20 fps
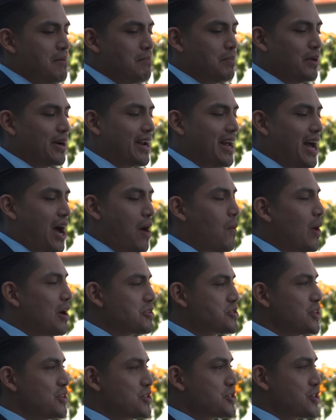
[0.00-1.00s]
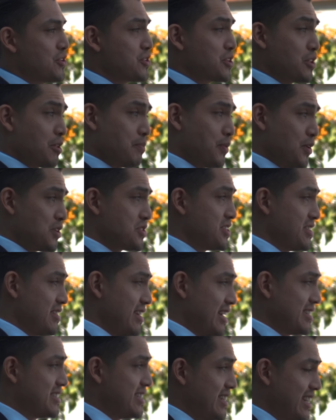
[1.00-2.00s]
But I want you to turn to the person
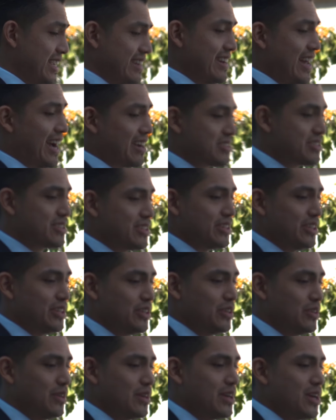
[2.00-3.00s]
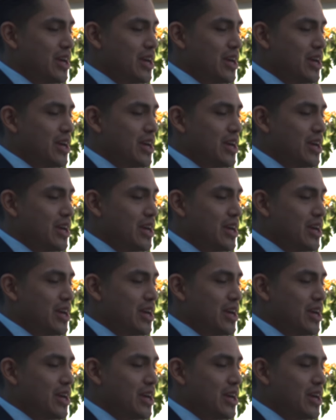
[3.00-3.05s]
that's sitting next to you,